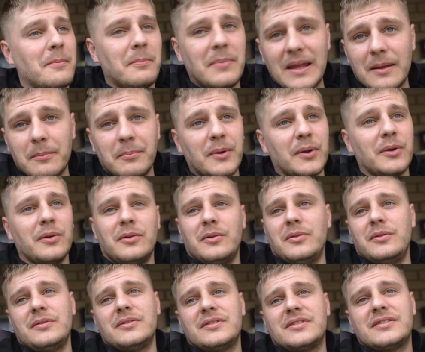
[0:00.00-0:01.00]
Big
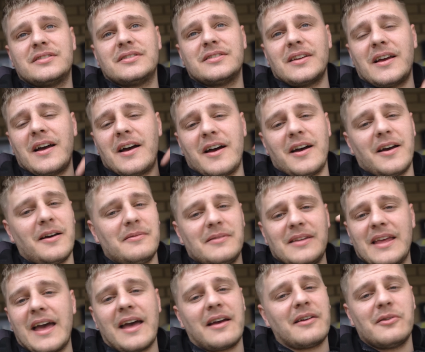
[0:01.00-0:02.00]
Boots,
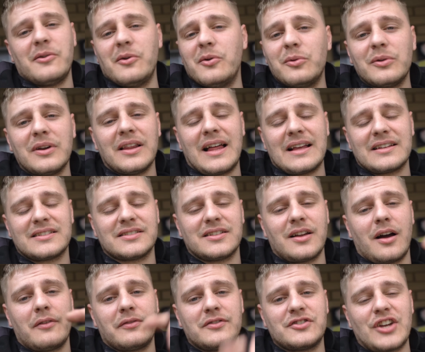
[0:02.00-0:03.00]
yeah, all of that
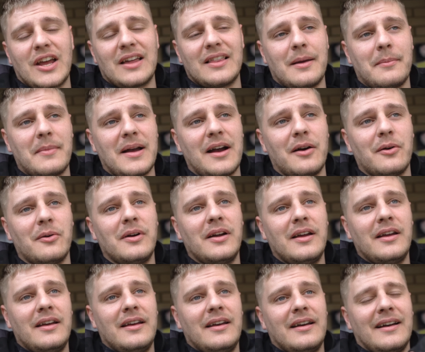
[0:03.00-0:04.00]
stuff. Check them out.
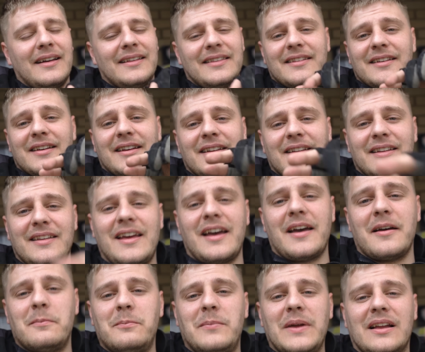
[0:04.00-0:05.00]
And
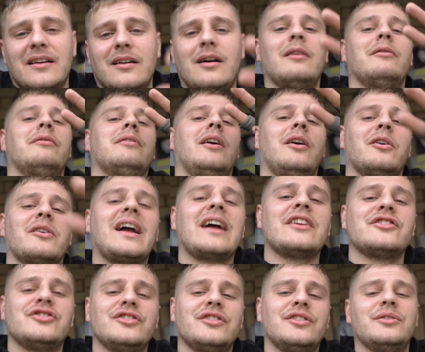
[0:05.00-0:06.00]
yeah, big love. I'll
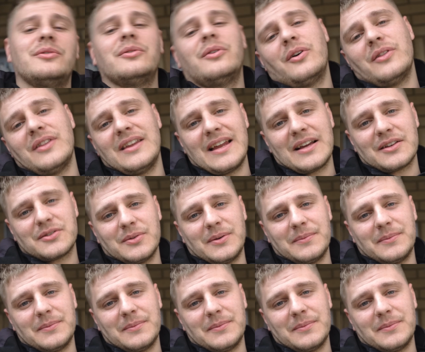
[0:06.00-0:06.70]
catch you on the next